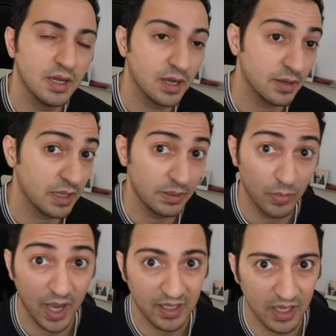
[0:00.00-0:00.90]
uh, in
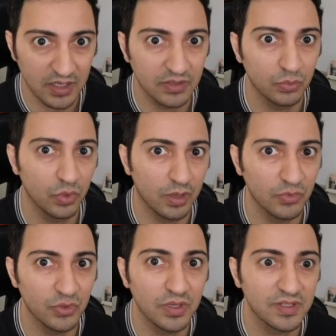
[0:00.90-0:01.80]
my case, what I'm doing